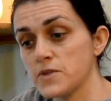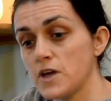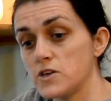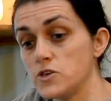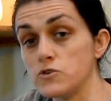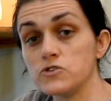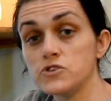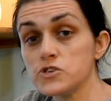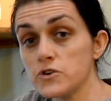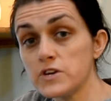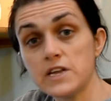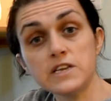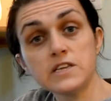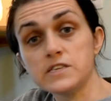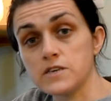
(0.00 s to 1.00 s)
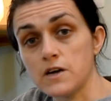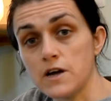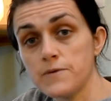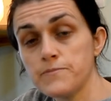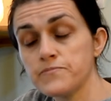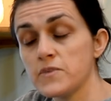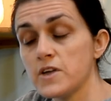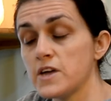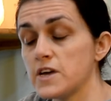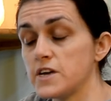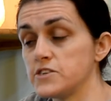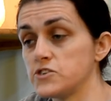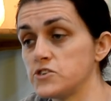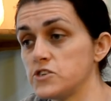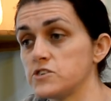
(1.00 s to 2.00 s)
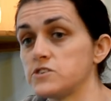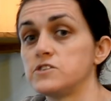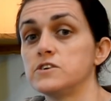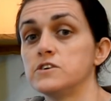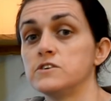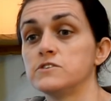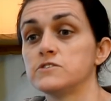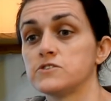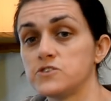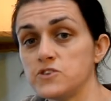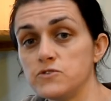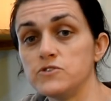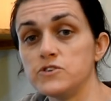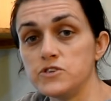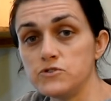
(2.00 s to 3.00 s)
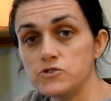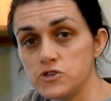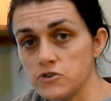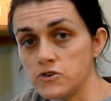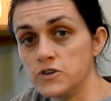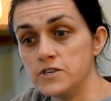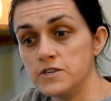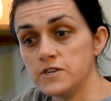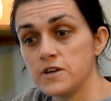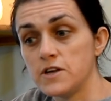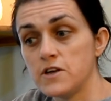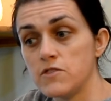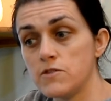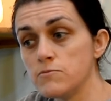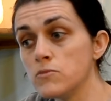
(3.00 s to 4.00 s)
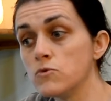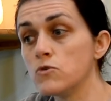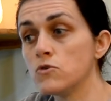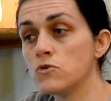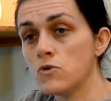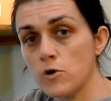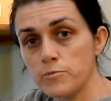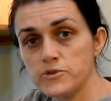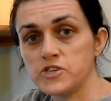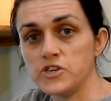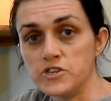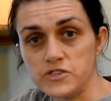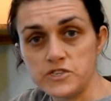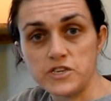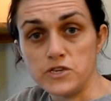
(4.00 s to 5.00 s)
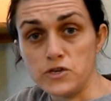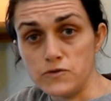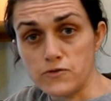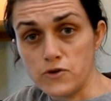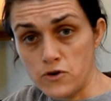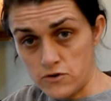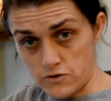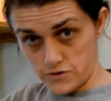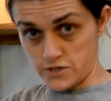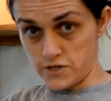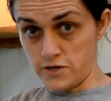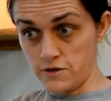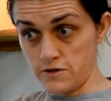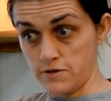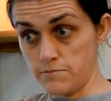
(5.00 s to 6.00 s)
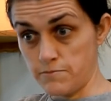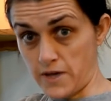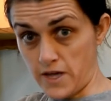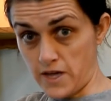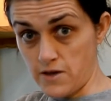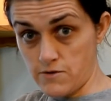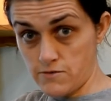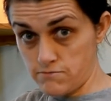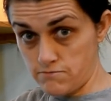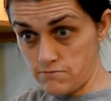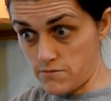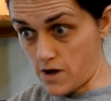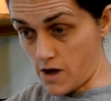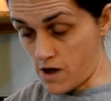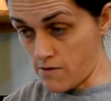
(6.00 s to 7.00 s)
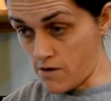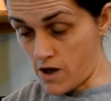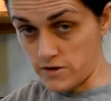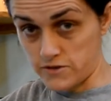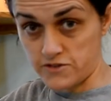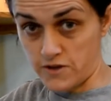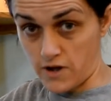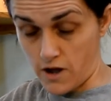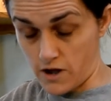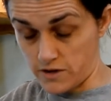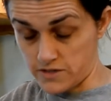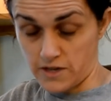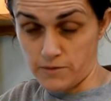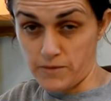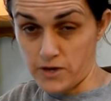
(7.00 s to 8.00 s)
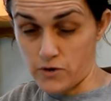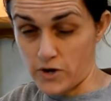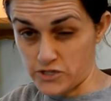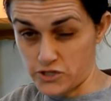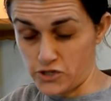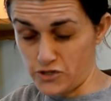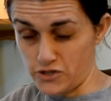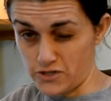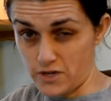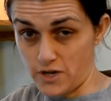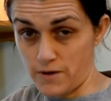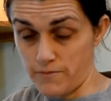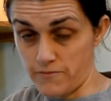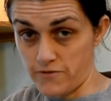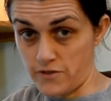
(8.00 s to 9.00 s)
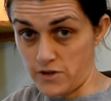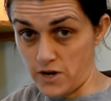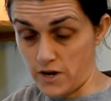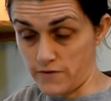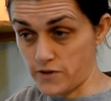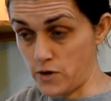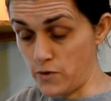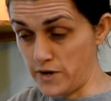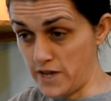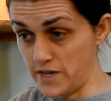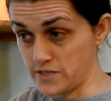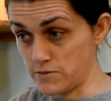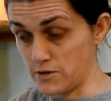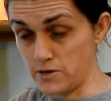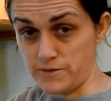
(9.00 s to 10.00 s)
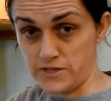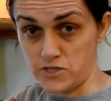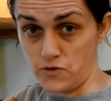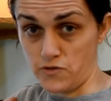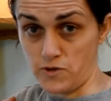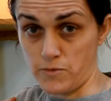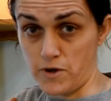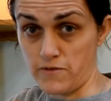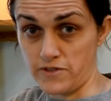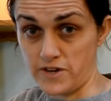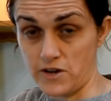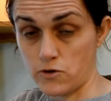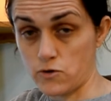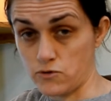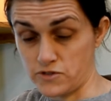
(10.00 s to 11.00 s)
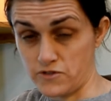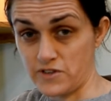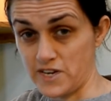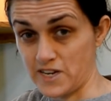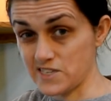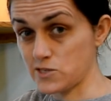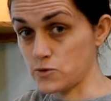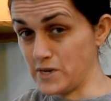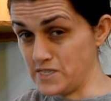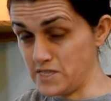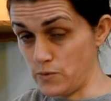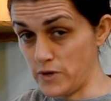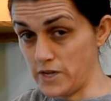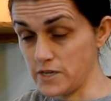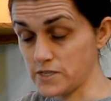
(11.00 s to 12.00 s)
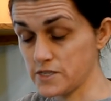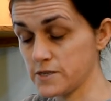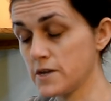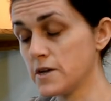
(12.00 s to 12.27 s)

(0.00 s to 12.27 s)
You can join anytime. It's just the sooner you join, the more opportunity you've got to be asking me questions for the live Q&As. I'm going to be doing them over the course of the next 20 weeks.